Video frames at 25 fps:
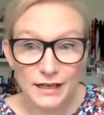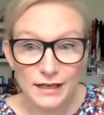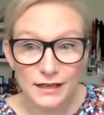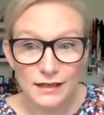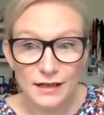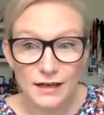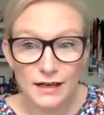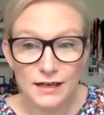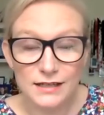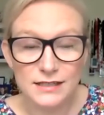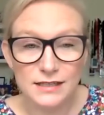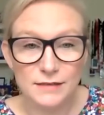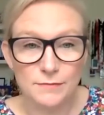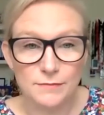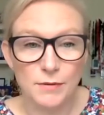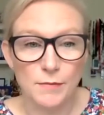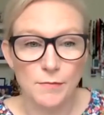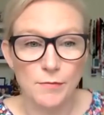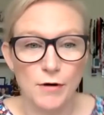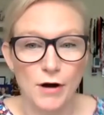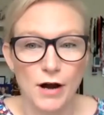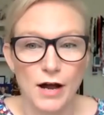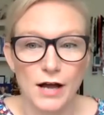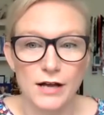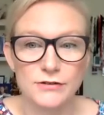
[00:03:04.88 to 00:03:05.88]
It's a
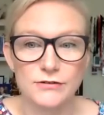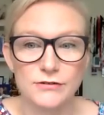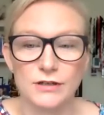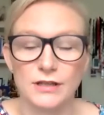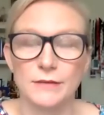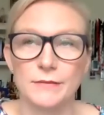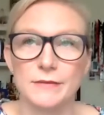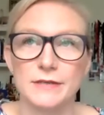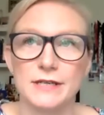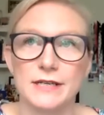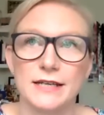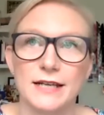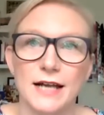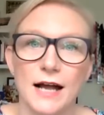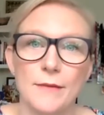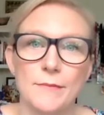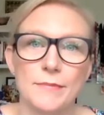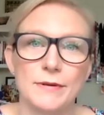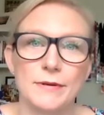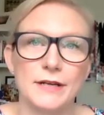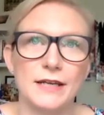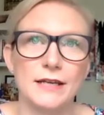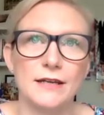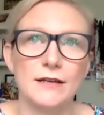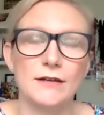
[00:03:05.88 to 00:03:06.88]
proprietary limited
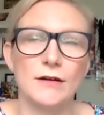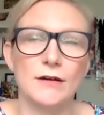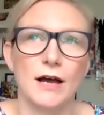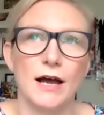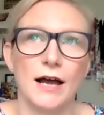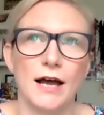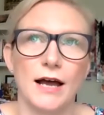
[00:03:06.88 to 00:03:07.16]
company,